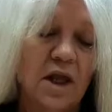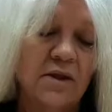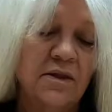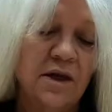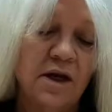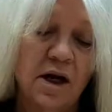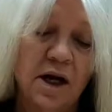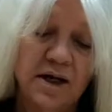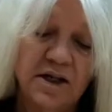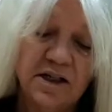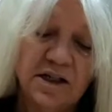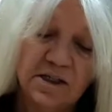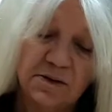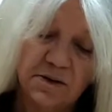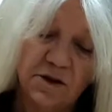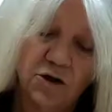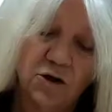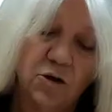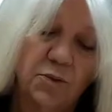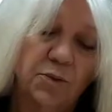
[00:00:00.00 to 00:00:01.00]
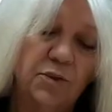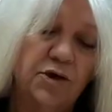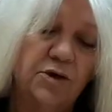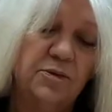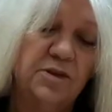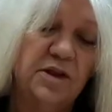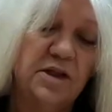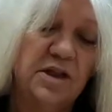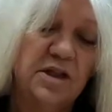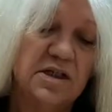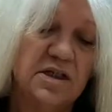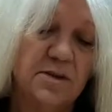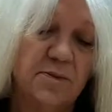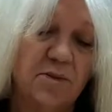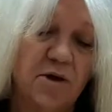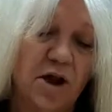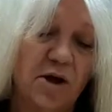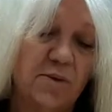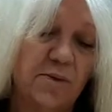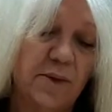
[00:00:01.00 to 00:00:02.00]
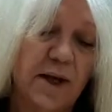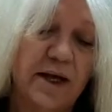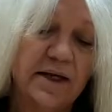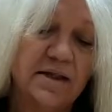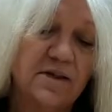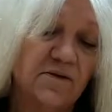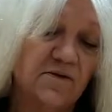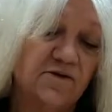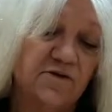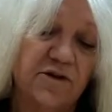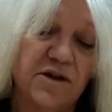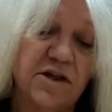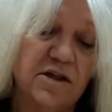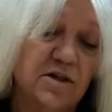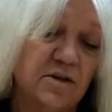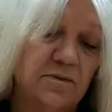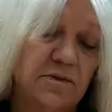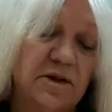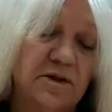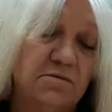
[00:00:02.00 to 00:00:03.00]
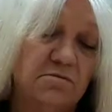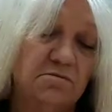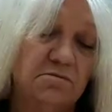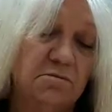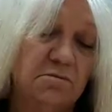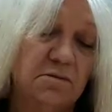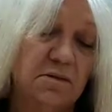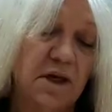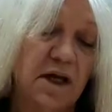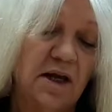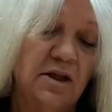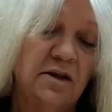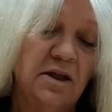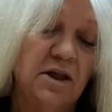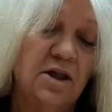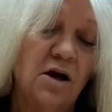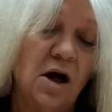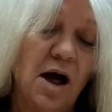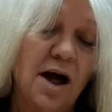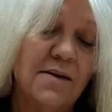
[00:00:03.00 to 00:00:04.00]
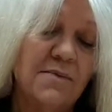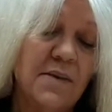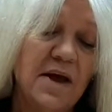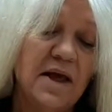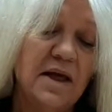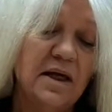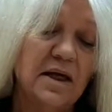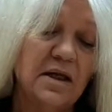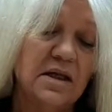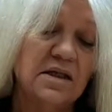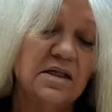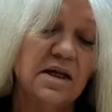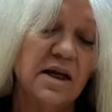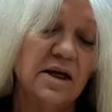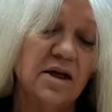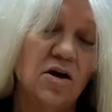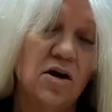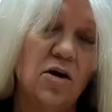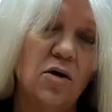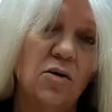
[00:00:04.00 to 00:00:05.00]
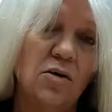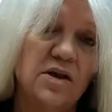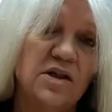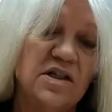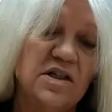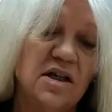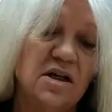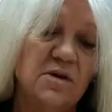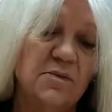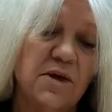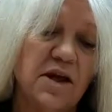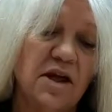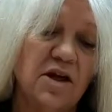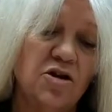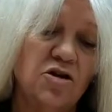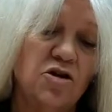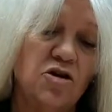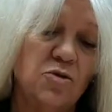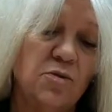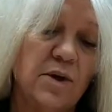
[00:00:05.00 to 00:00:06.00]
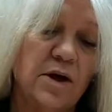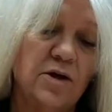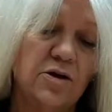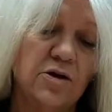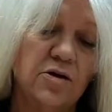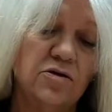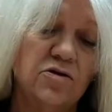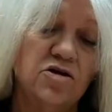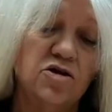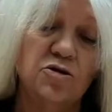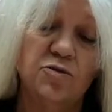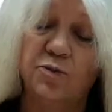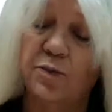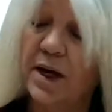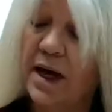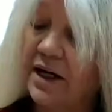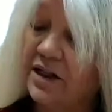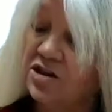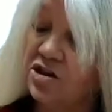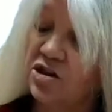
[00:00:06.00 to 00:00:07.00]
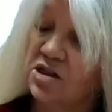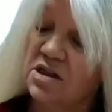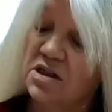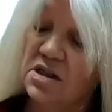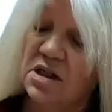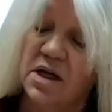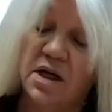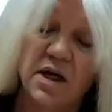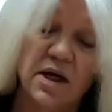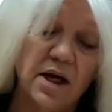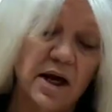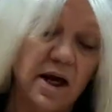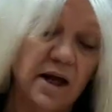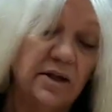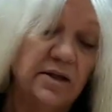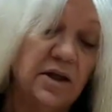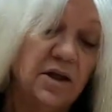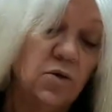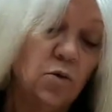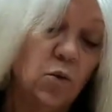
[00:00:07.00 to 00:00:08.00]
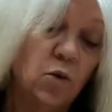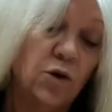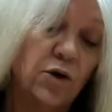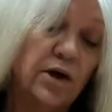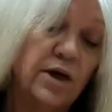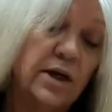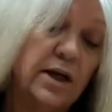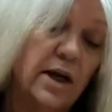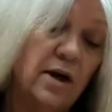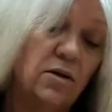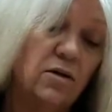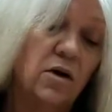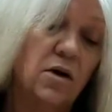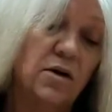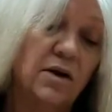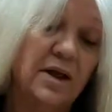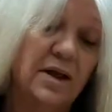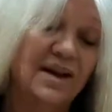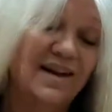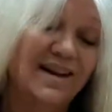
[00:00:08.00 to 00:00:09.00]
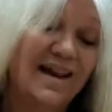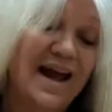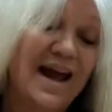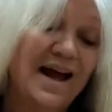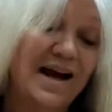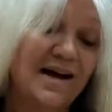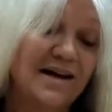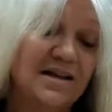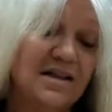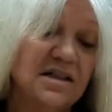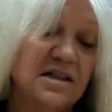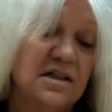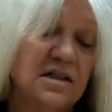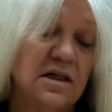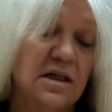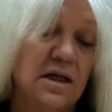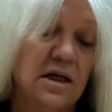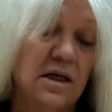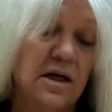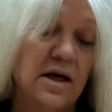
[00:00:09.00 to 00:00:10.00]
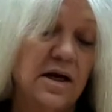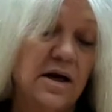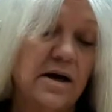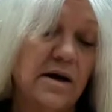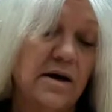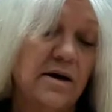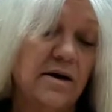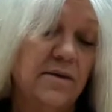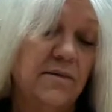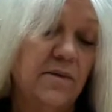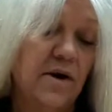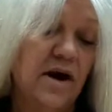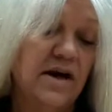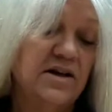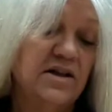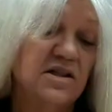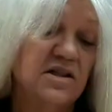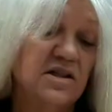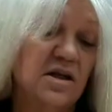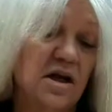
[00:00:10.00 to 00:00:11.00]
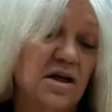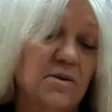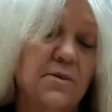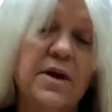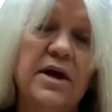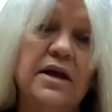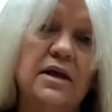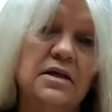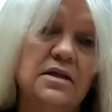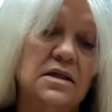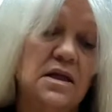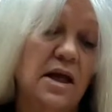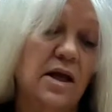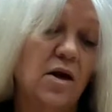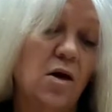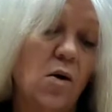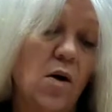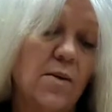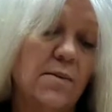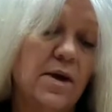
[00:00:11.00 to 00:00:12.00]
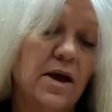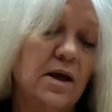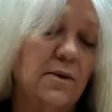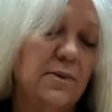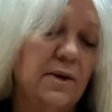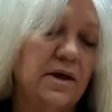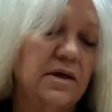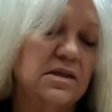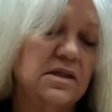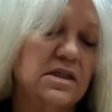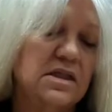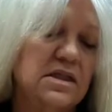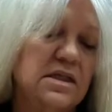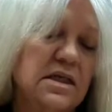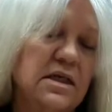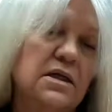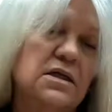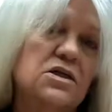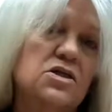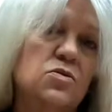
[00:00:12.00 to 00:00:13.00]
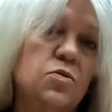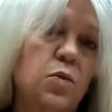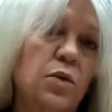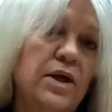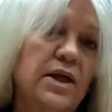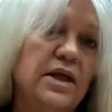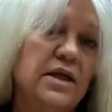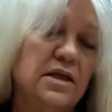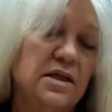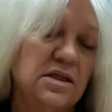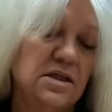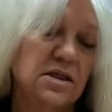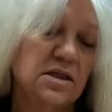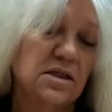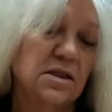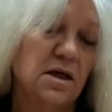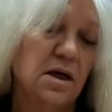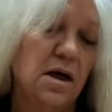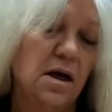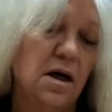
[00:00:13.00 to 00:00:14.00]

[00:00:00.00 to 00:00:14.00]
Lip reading: then I just, you know, put them in these Ziploc bags and freeze them, and then I make it as I go instead of making huge batches and then worrying how long it'll last. I just kind of make it as I go. I make about 6 weeks